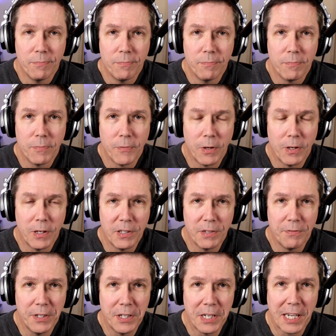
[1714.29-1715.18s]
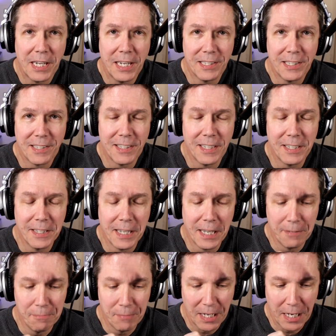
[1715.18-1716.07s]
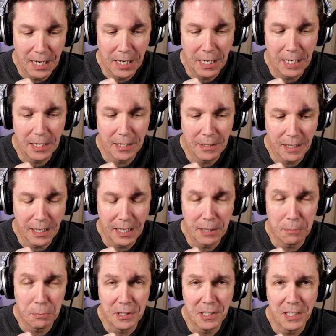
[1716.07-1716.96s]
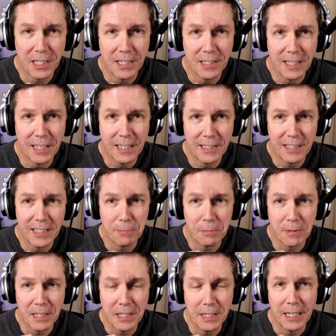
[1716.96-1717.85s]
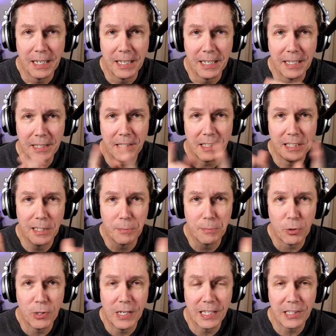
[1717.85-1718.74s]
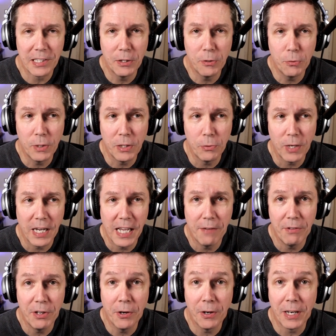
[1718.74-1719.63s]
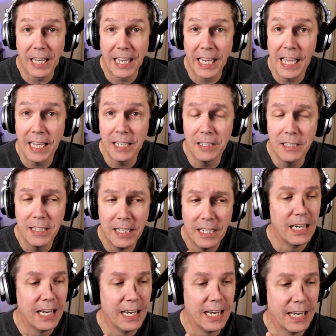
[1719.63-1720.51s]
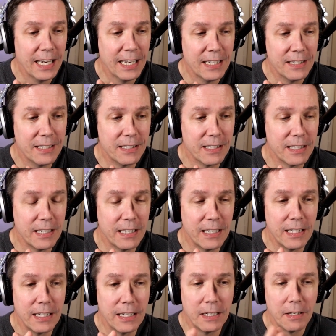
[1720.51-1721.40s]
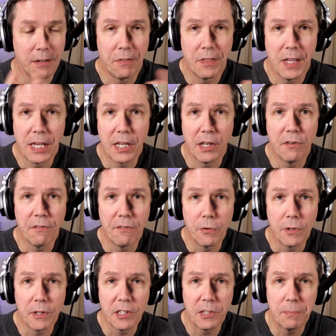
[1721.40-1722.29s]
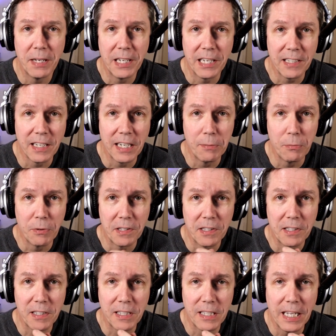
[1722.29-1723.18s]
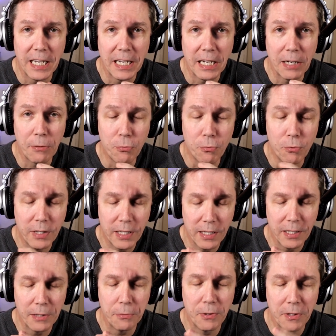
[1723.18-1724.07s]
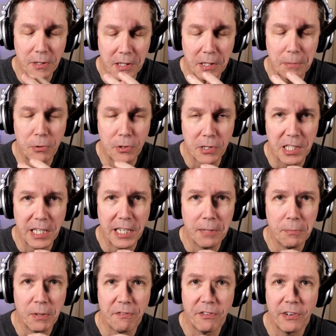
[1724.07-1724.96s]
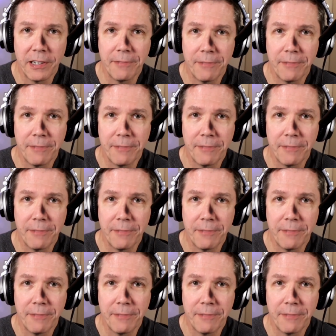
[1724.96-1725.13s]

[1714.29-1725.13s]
Oh, you're very kind to say that. I, I appreciate that deeply. Uh, Tina Morasco, we will have you on again. Yeah. And uh, thank you for spending time with us today. I really, really appreciate it, my oh, friend.